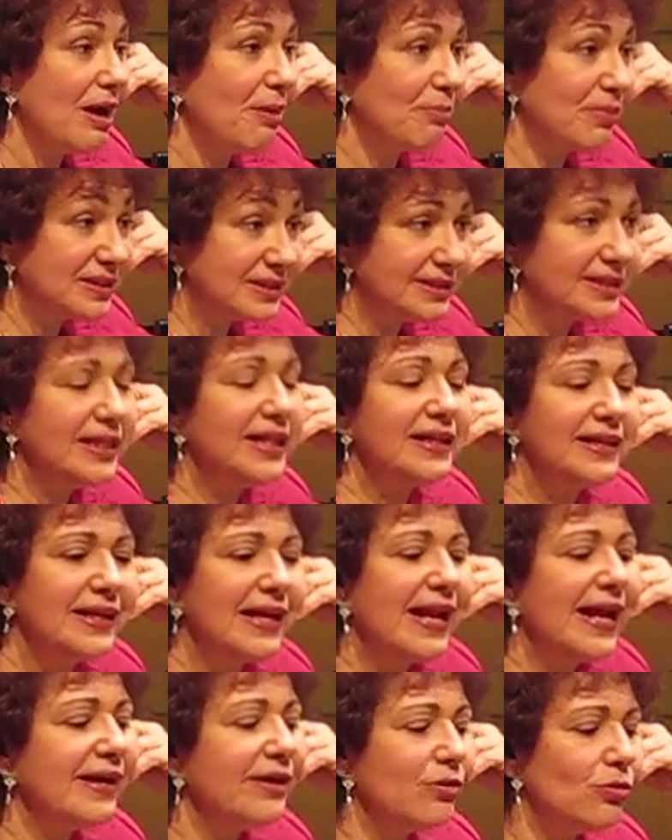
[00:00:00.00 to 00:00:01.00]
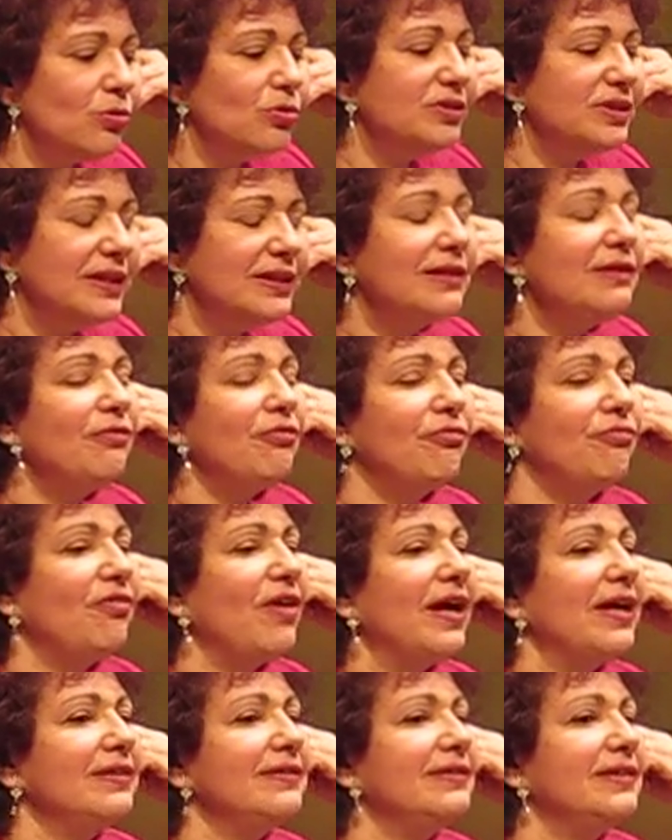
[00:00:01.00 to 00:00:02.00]
But still, Glenn Gould didn't
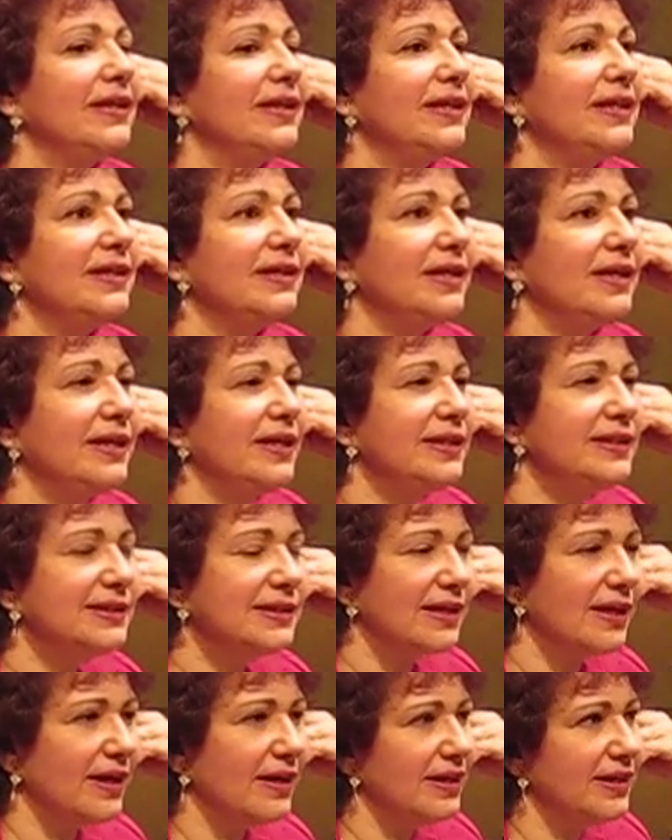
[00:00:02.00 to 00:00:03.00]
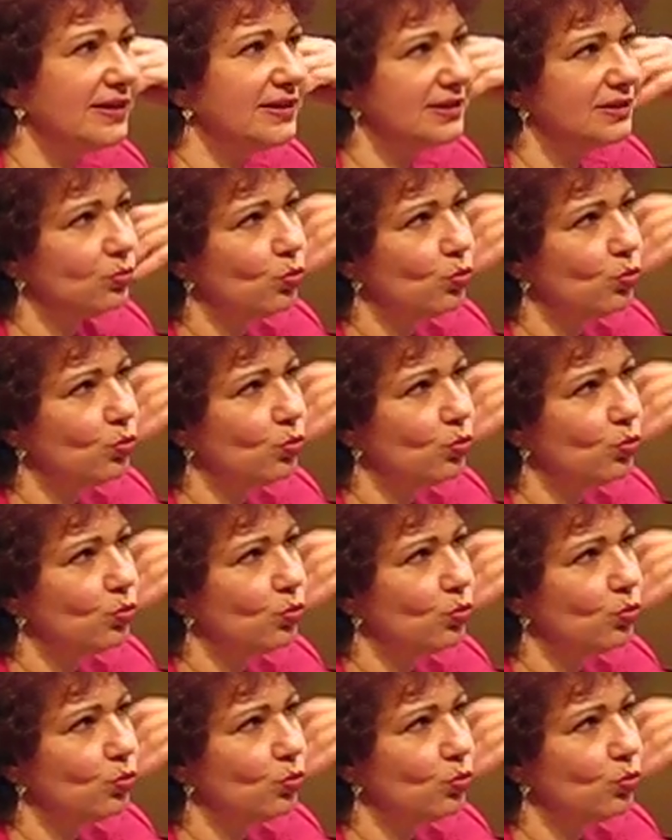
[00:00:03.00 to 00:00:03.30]
find his